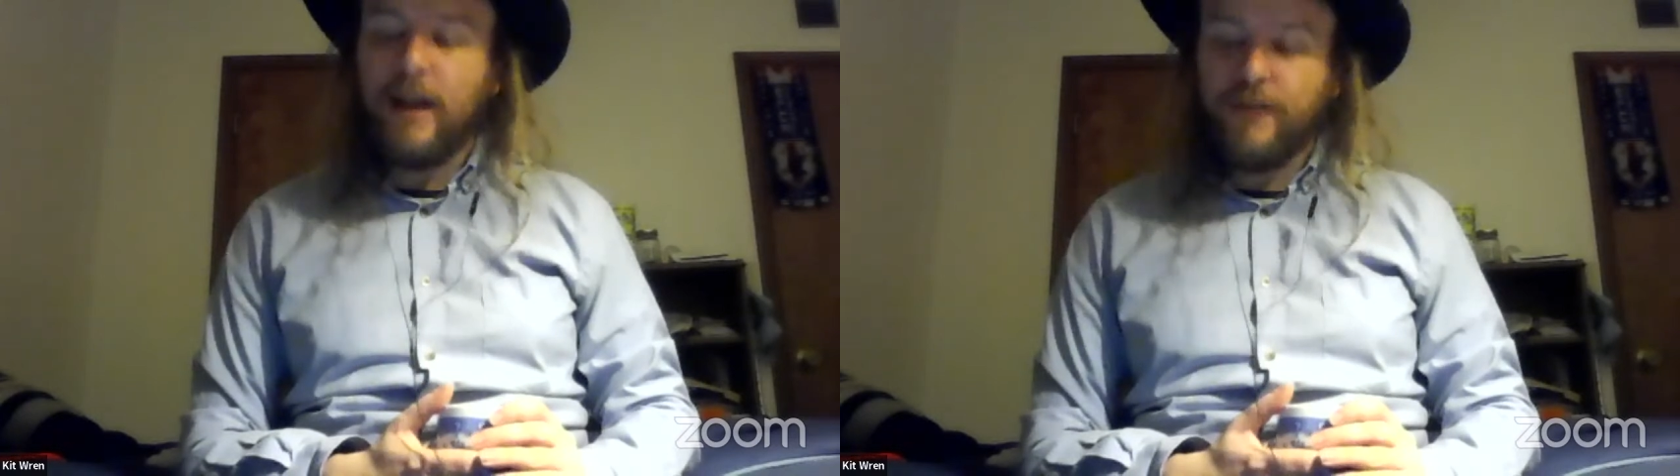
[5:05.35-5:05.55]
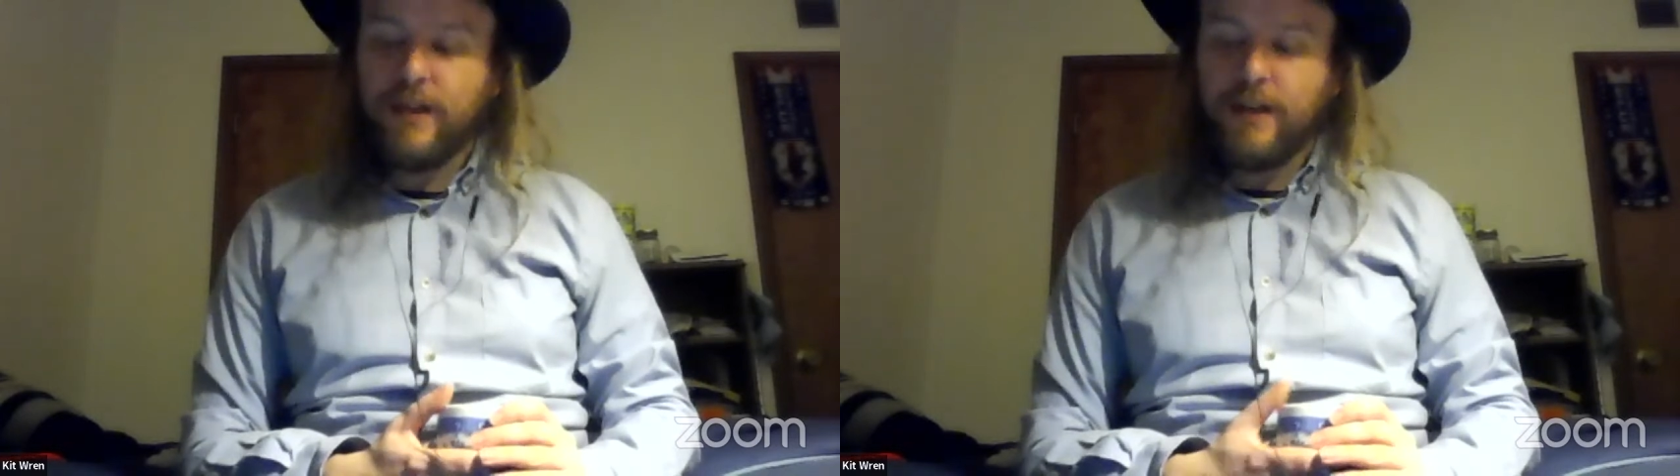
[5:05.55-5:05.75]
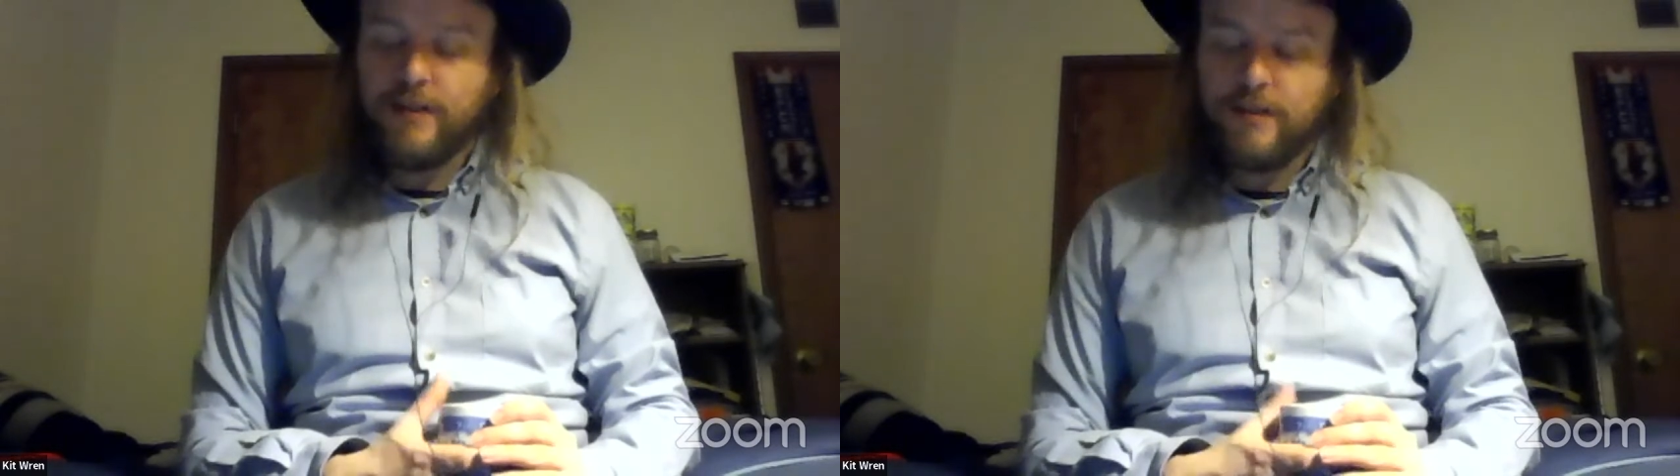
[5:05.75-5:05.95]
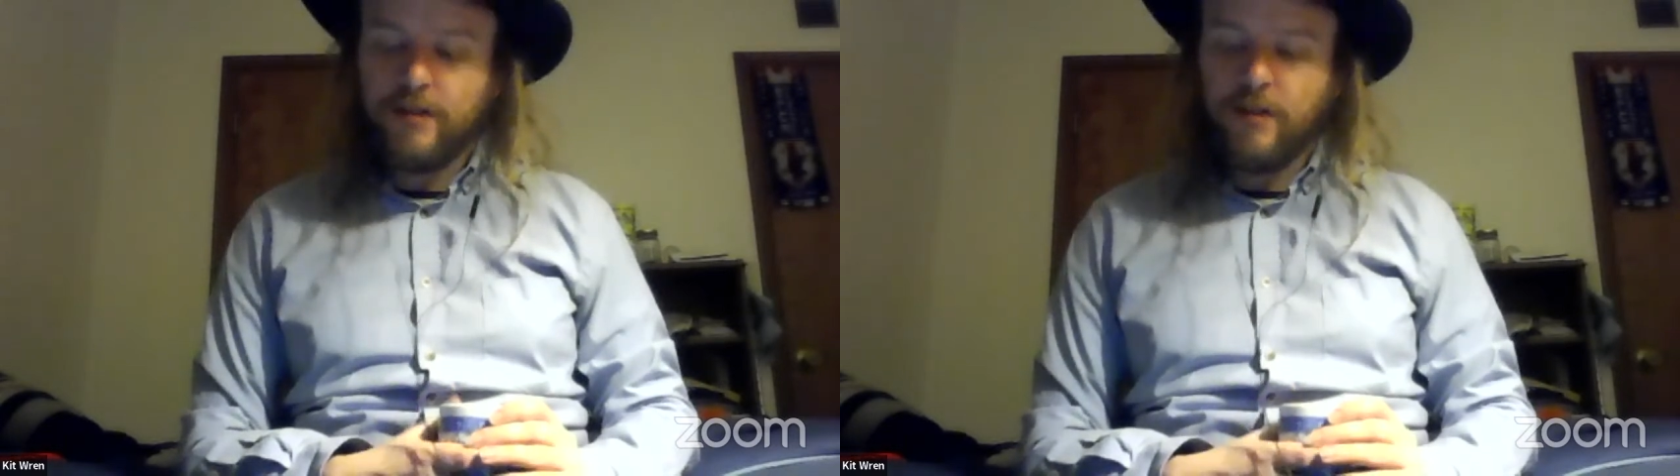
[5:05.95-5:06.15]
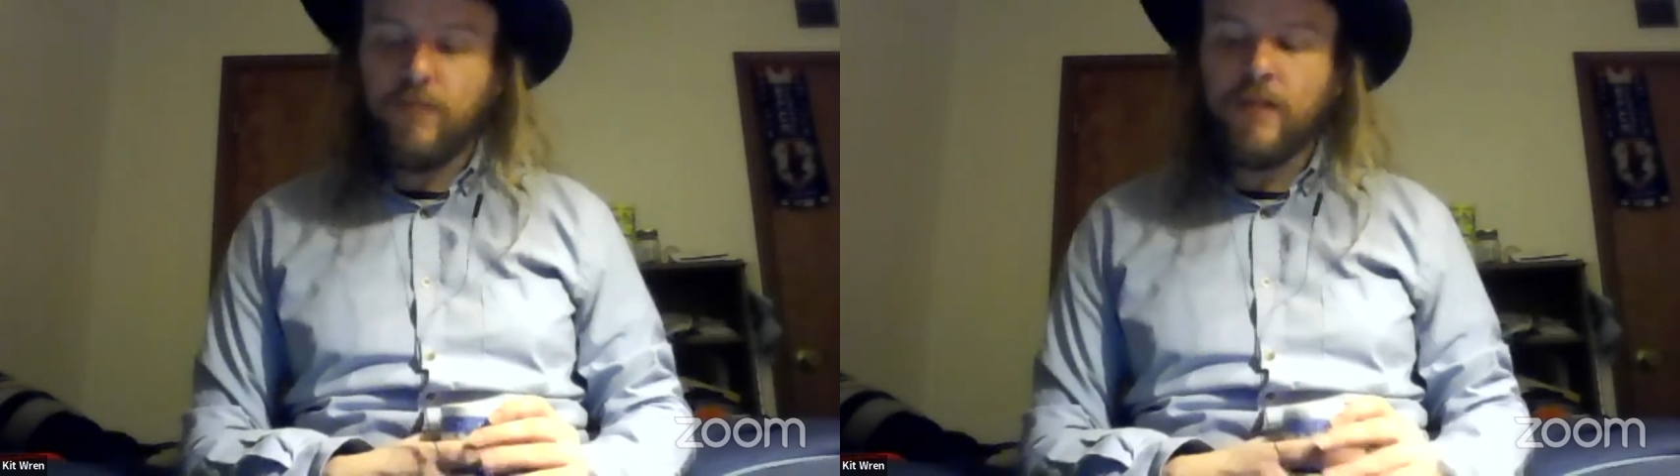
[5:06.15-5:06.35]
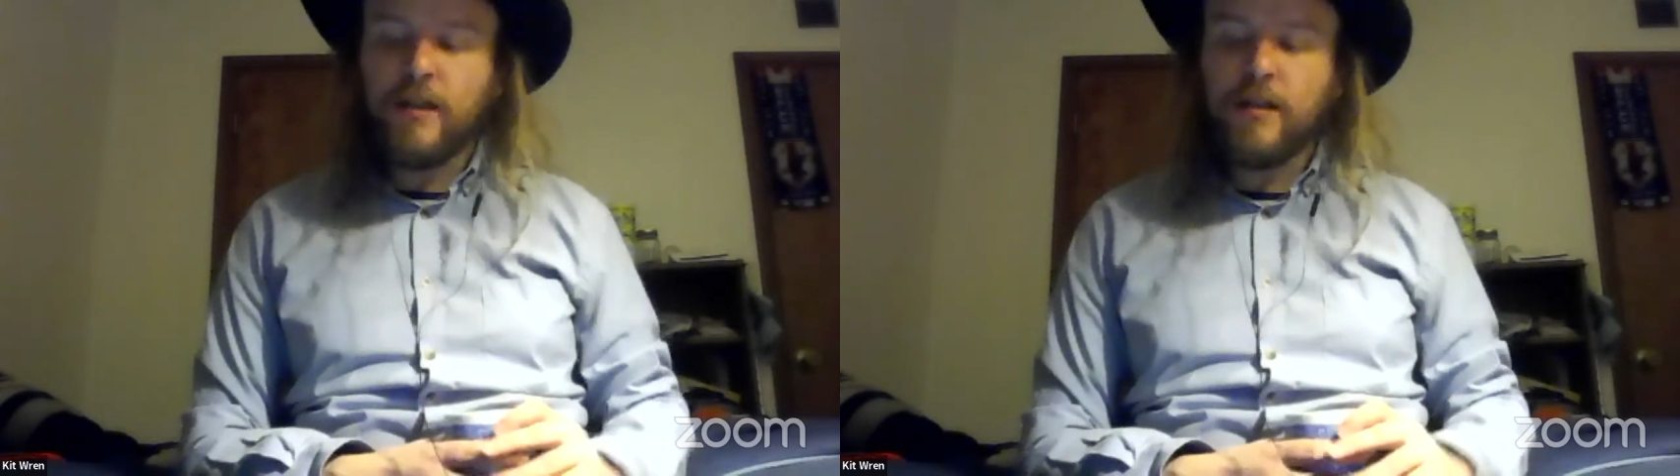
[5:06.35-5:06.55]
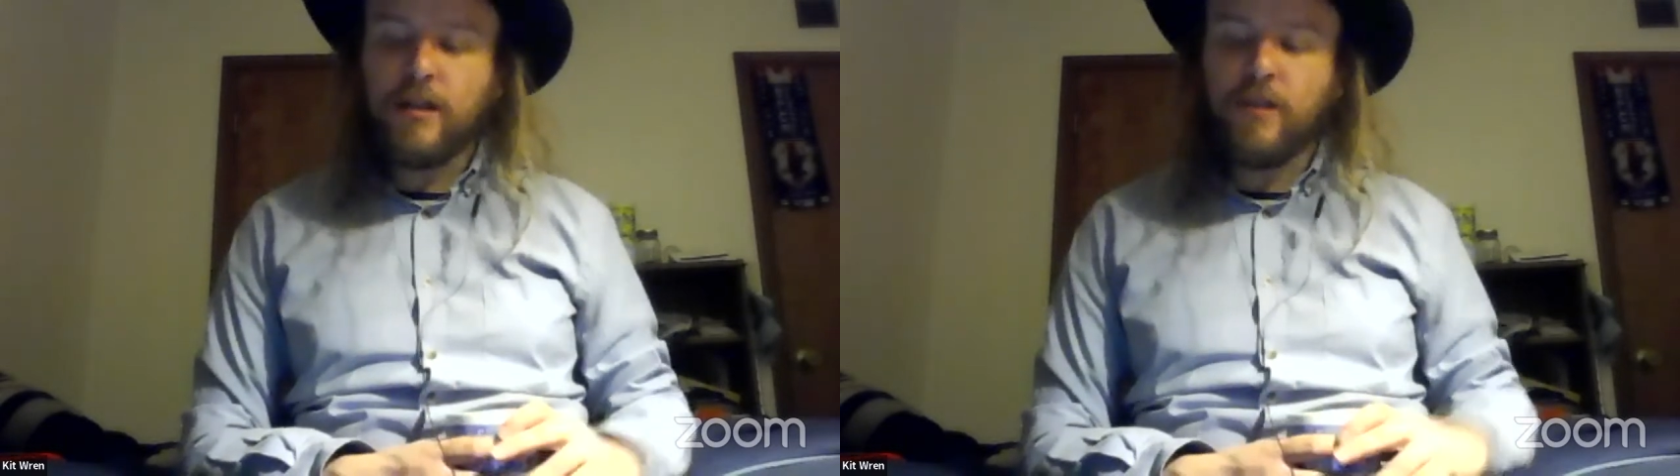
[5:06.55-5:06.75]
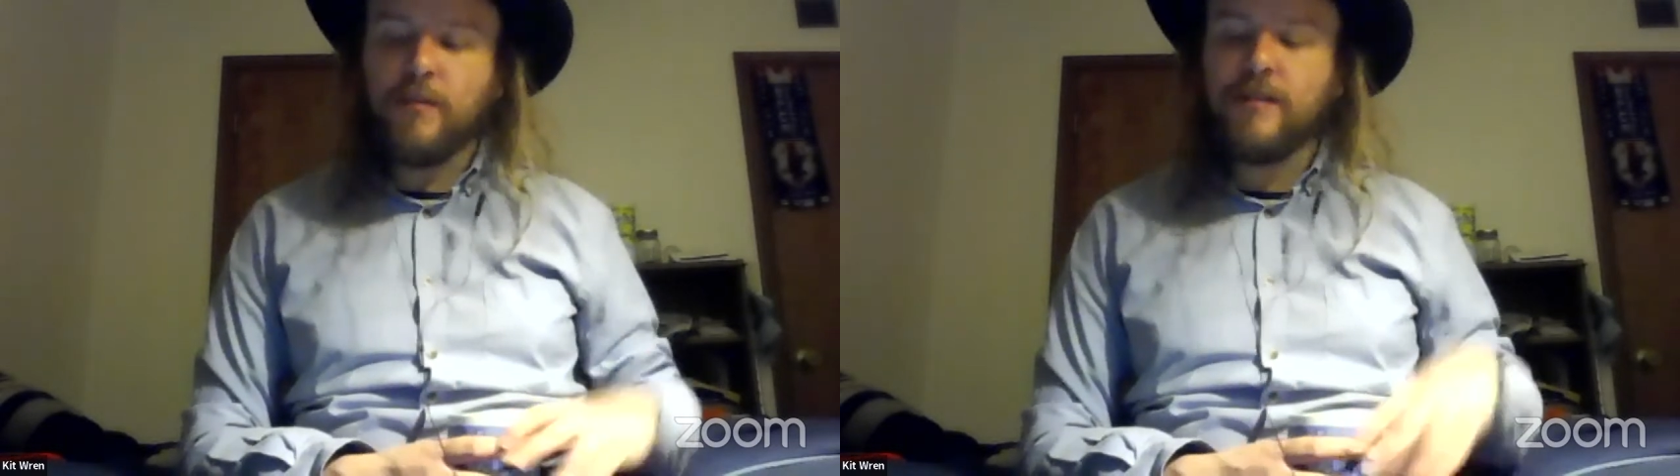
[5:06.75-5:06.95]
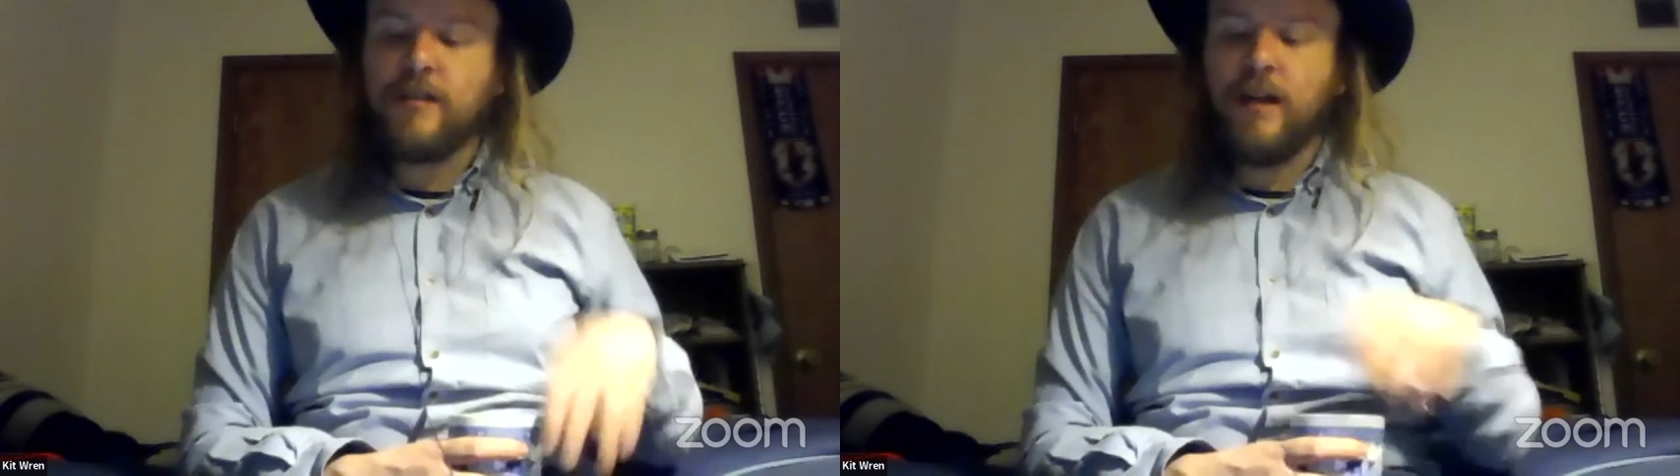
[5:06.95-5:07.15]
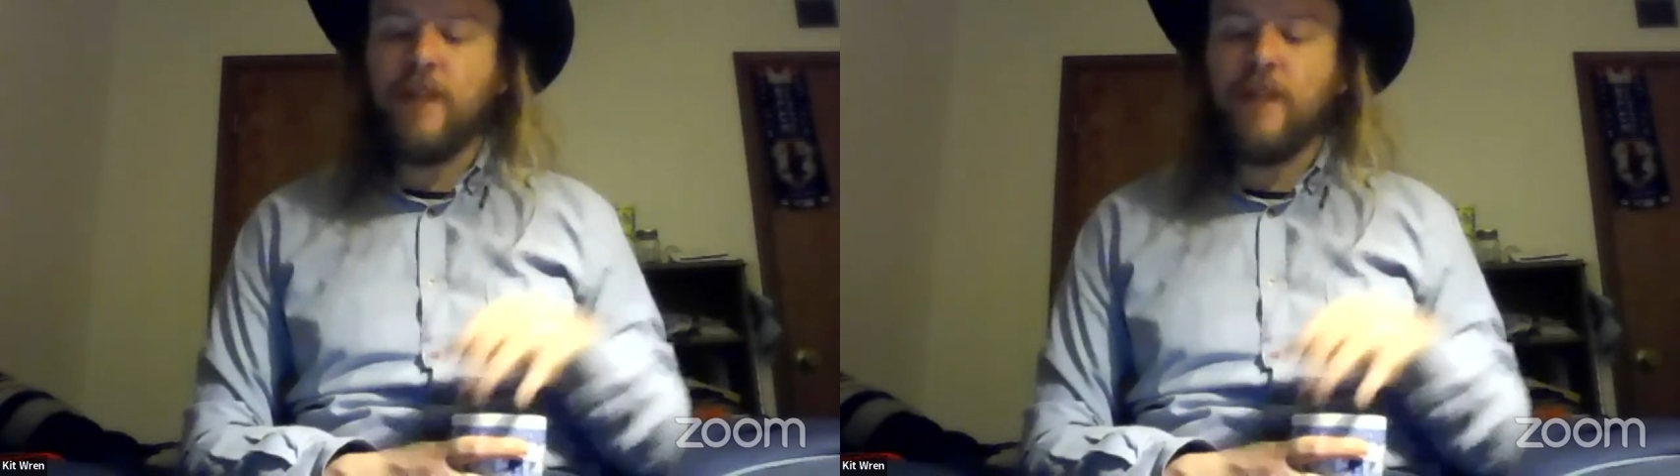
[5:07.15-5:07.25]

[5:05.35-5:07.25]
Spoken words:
everything to do with humans'